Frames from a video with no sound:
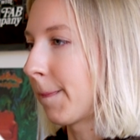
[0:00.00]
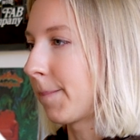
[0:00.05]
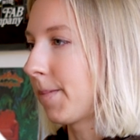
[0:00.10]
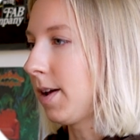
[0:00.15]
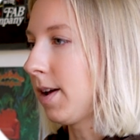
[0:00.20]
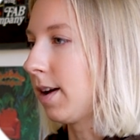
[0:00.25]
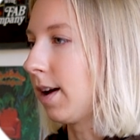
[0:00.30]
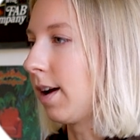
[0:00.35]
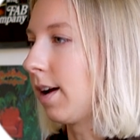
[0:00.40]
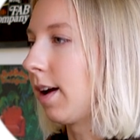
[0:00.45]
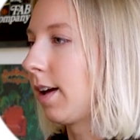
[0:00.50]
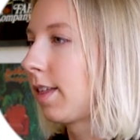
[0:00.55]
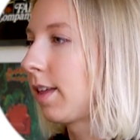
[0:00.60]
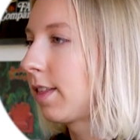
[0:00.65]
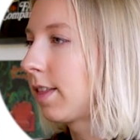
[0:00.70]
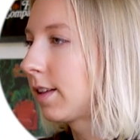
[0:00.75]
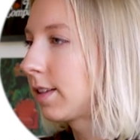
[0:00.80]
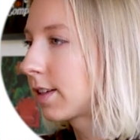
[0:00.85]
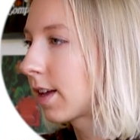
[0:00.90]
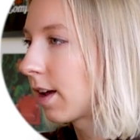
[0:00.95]
Yeah, I
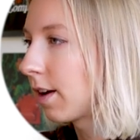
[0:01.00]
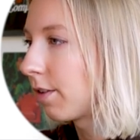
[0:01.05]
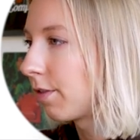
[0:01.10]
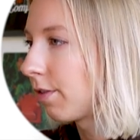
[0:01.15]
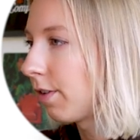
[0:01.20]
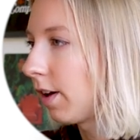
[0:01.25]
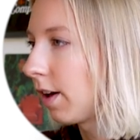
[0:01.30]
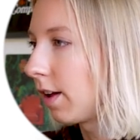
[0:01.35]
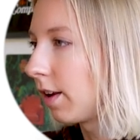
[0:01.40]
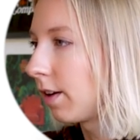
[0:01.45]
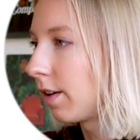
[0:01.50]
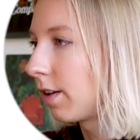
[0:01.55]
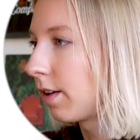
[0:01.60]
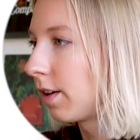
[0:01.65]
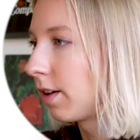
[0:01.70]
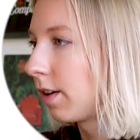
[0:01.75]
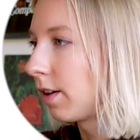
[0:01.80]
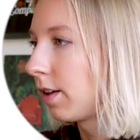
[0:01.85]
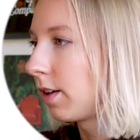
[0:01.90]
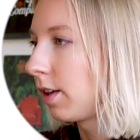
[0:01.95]
think that's kind of fun.
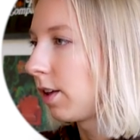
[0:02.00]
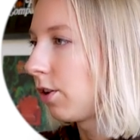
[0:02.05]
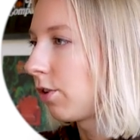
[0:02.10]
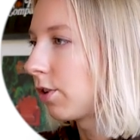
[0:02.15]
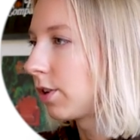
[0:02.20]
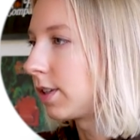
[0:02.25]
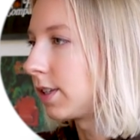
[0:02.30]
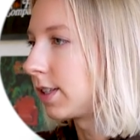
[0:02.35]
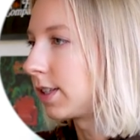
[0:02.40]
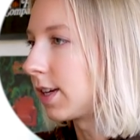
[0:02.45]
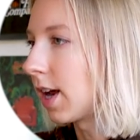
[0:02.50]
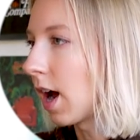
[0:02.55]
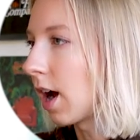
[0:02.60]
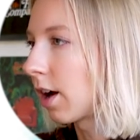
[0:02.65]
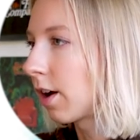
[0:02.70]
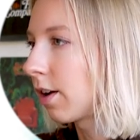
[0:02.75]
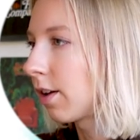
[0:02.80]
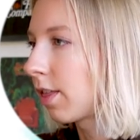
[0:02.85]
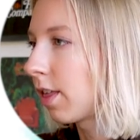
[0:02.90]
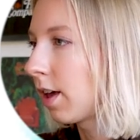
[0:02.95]
You could
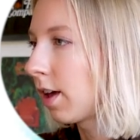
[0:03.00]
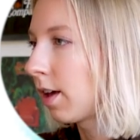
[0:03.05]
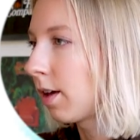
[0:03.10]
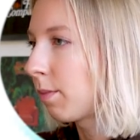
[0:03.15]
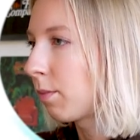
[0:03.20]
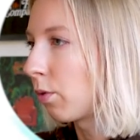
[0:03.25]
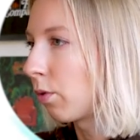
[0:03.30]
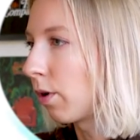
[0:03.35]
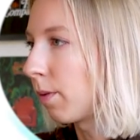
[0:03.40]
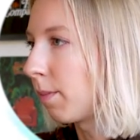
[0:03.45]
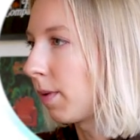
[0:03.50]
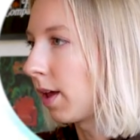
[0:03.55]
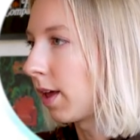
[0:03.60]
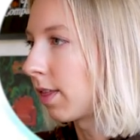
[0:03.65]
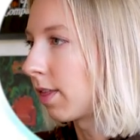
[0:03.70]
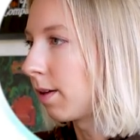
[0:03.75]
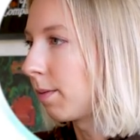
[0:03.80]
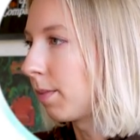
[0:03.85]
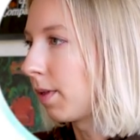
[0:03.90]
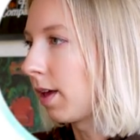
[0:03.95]
stagger them or
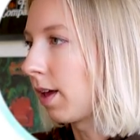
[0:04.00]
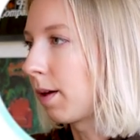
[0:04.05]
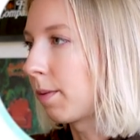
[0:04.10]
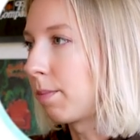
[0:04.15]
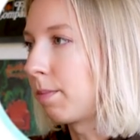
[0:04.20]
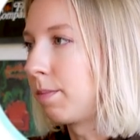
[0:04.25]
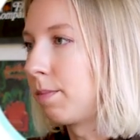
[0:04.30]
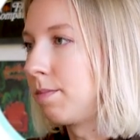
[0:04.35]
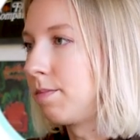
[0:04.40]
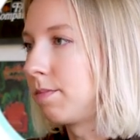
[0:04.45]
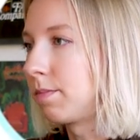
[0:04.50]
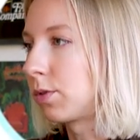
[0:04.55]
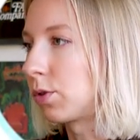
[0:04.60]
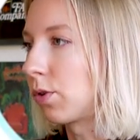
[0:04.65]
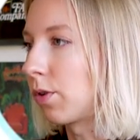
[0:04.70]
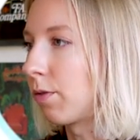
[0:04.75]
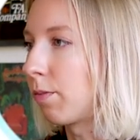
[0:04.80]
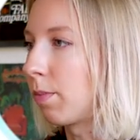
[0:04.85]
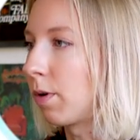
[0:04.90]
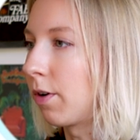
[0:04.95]
make them like
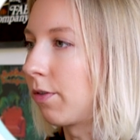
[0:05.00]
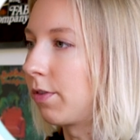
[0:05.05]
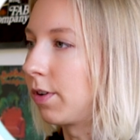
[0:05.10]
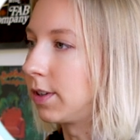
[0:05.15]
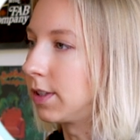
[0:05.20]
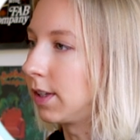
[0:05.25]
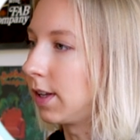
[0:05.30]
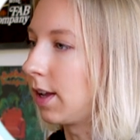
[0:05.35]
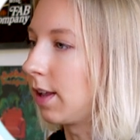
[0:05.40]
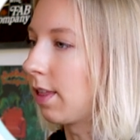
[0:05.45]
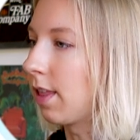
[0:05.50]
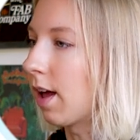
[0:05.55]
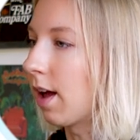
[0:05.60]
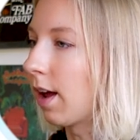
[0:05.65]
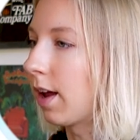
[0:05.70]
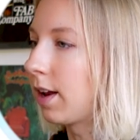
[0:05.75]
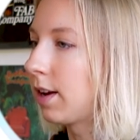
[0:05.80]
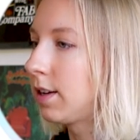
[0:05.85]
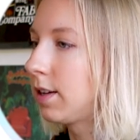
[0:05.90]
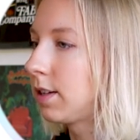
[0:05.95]
sort of perfectly
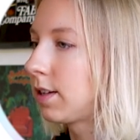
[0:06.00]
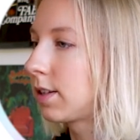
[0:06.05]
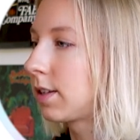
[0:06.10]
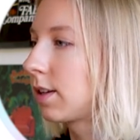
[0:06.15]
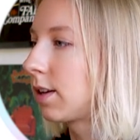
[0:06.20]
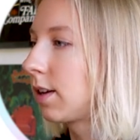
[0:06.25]
aligned.